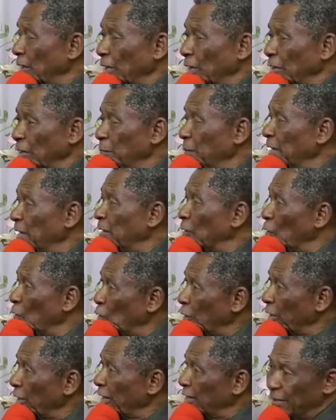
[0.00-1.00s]
It might
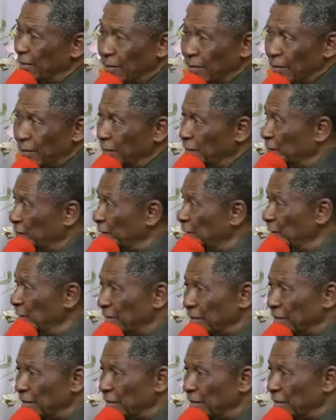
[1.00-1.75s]
occur in